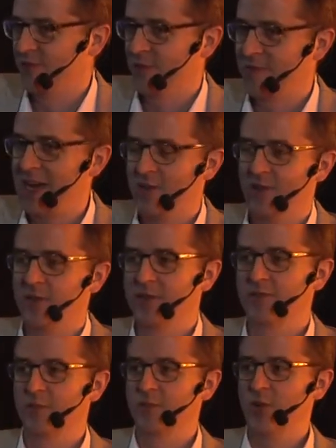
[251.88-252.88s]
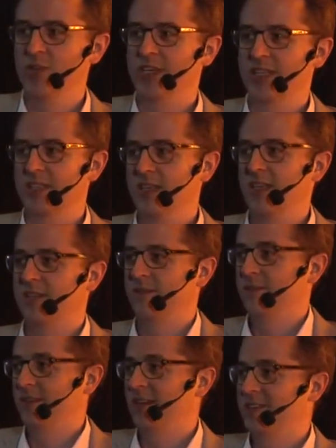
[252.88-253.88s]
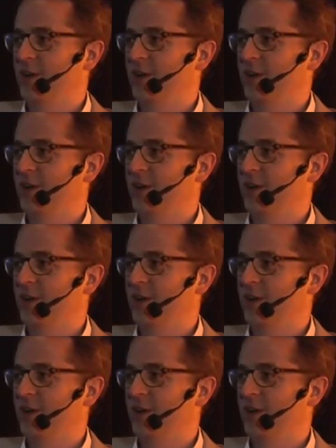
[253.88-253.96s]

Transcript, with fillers: for the background of the project as, uh, as